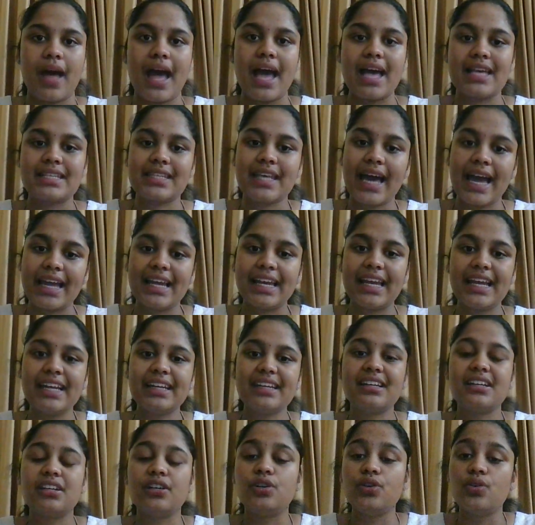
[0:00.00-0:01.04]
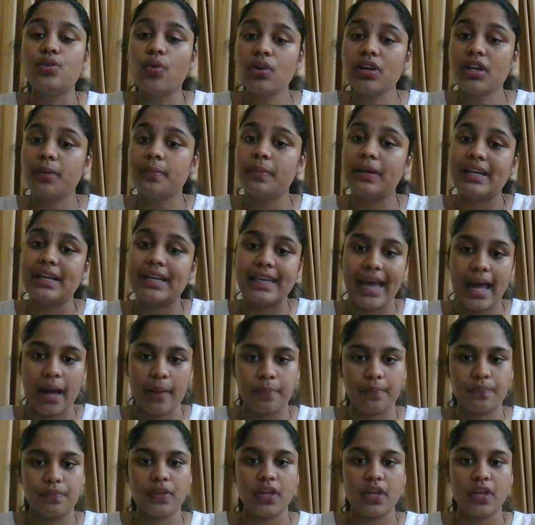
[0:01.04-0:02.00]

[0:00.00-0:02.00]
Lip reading: has highlighted a notable gap,